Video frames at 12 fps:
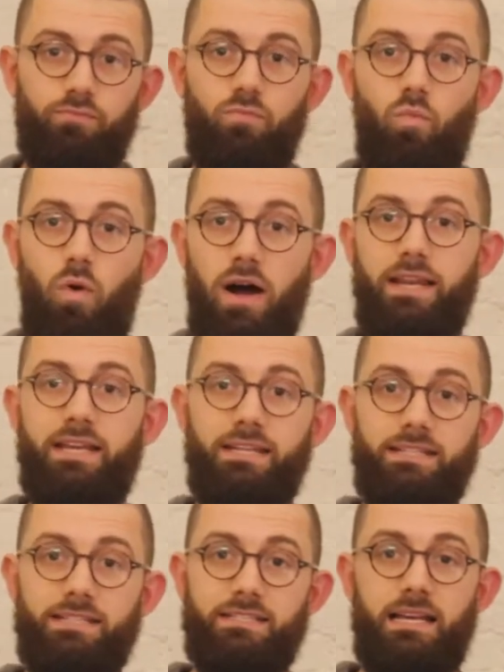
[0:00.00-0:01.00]
one
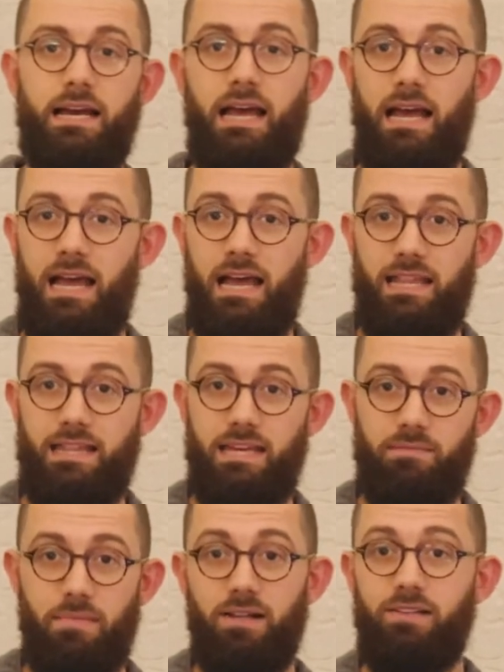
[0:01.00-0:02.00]
is
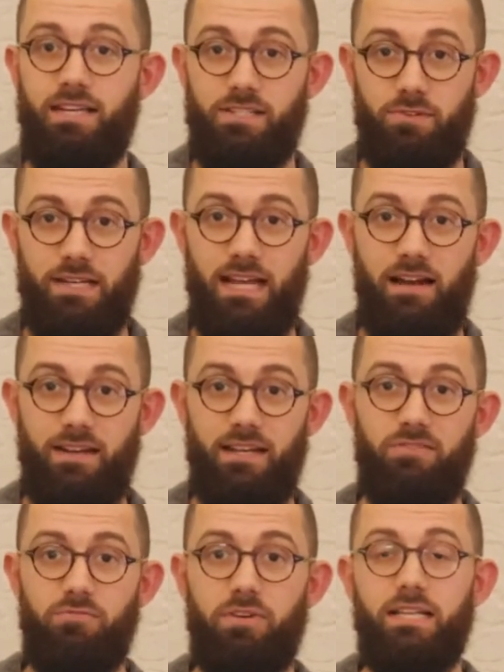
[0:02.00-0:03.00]
the melody is written out
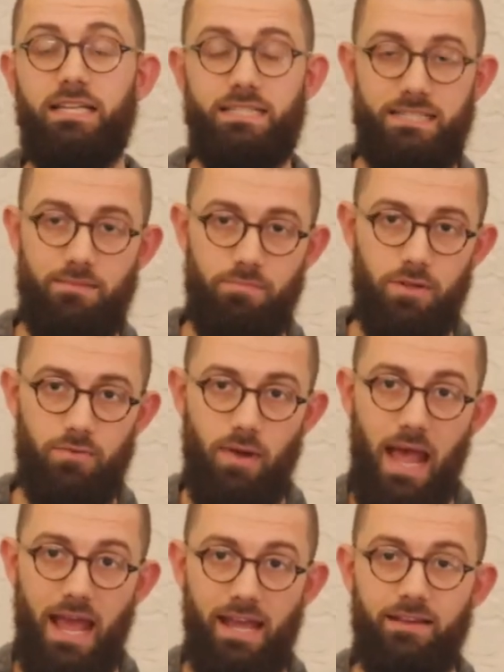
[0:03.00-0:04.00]
in a really simple
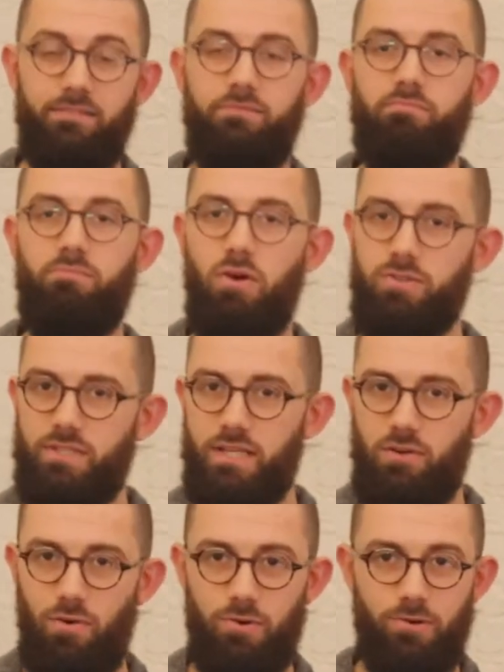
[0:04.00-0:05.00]
way, mostly
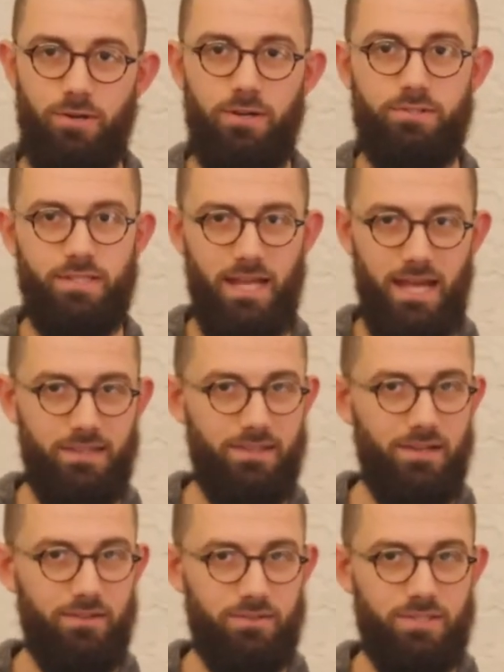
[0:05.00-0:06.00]
quarter notes and eighth
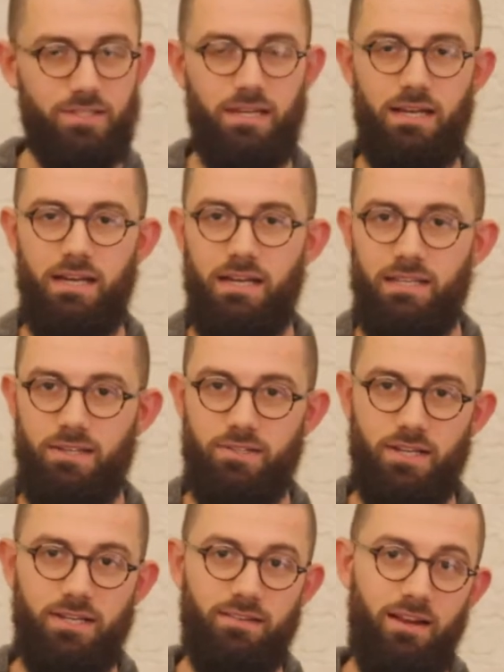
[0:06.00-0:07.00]
notes.
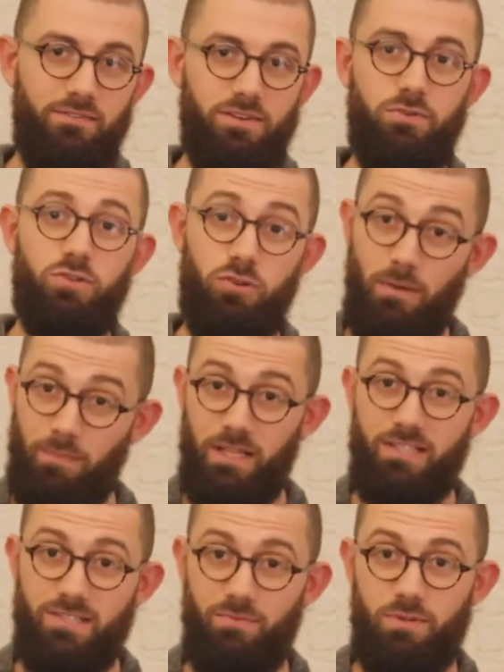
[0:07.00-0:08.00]
There's a few
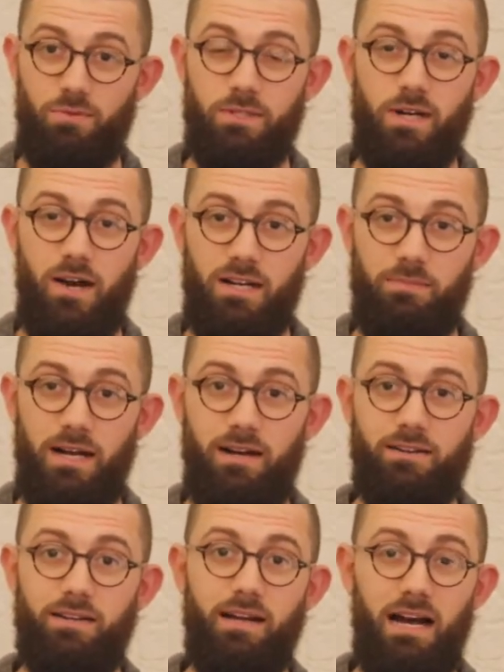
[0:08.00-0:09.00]
triplets, which we'll talk
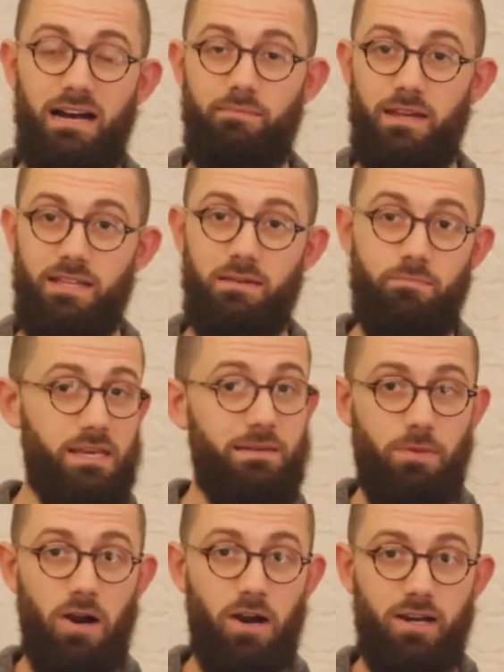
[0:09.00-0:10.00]
about in the B
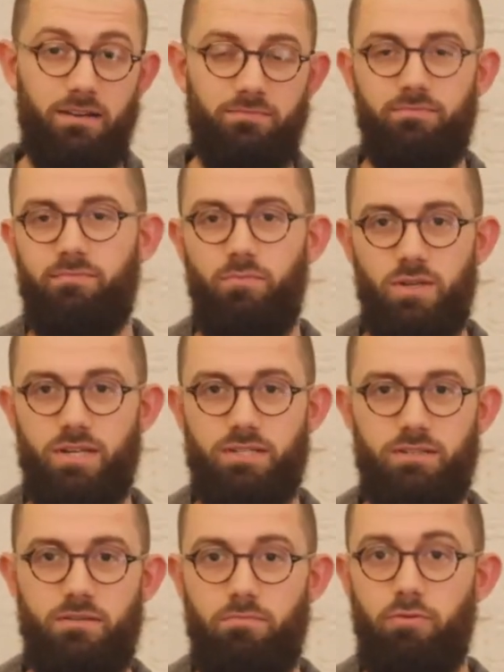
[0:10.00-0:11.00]
part, which
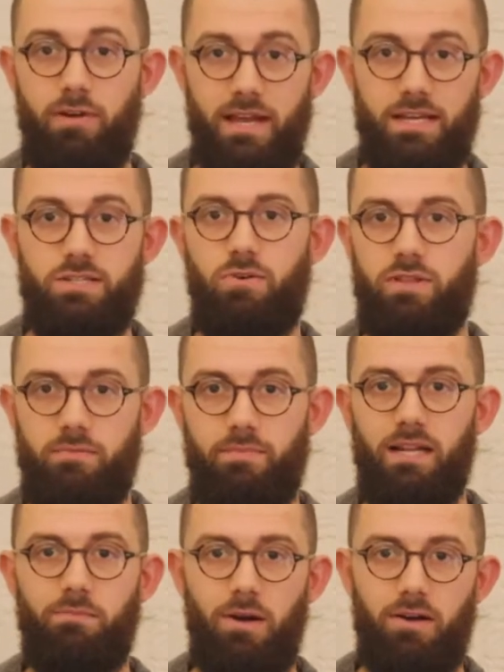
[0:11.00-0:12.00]
is the bridge or the
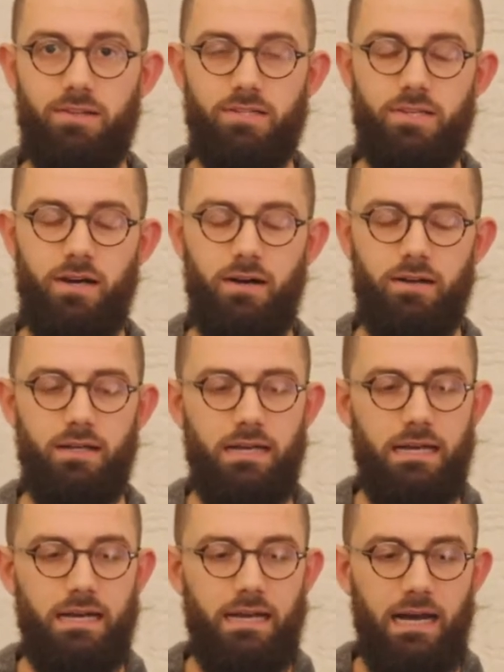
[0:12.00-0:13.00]
middle part of the song.
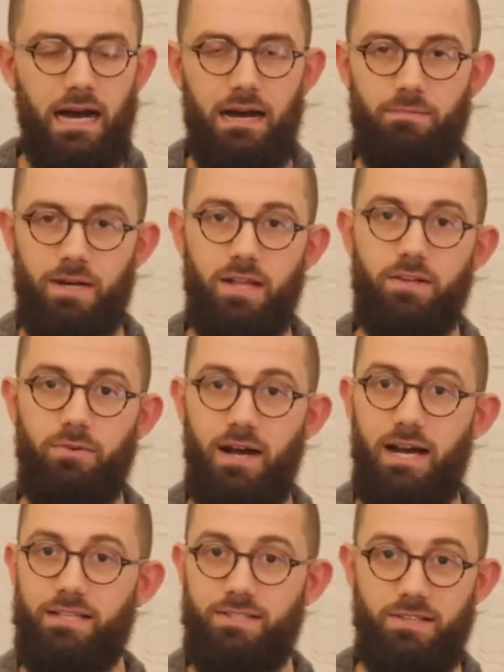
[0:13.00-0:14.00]
But
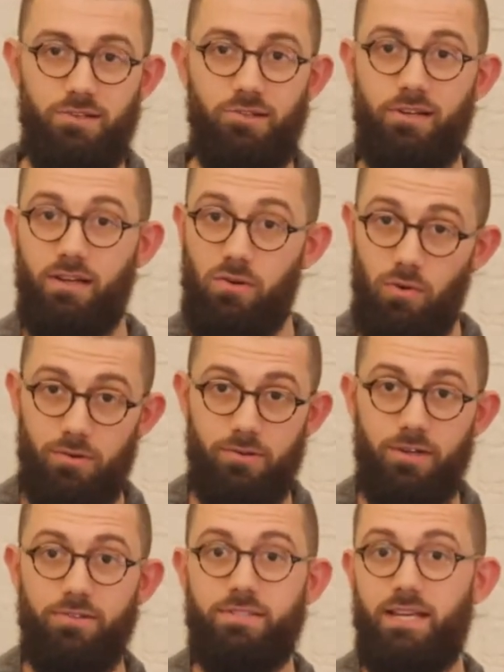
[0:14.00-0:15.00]
otherwise, you're looking at quarter
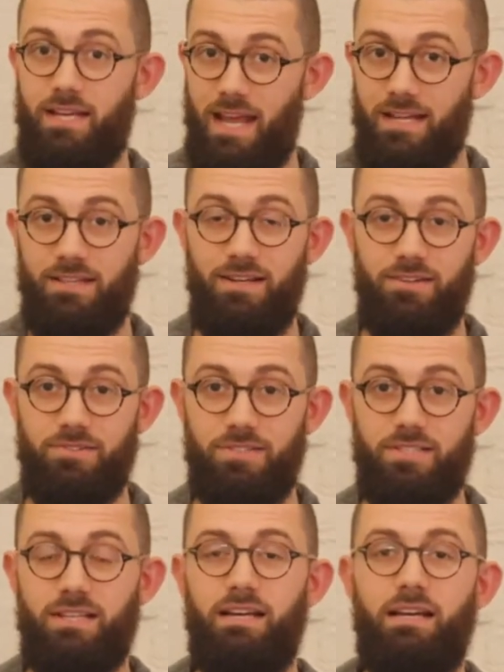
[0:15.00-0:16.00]
notes and eighth
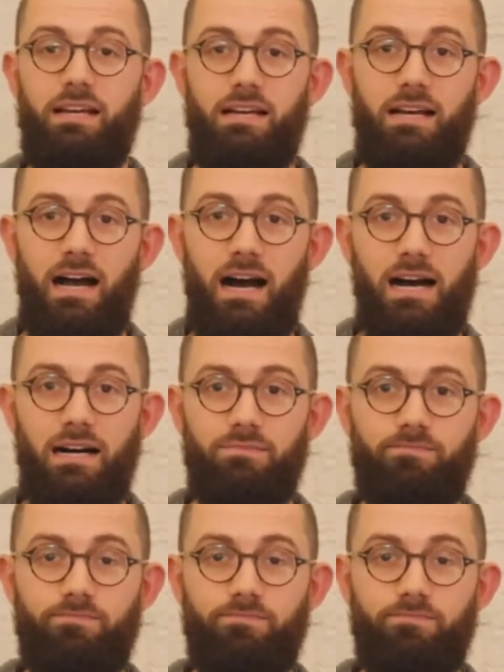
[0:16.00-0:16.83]
notes. And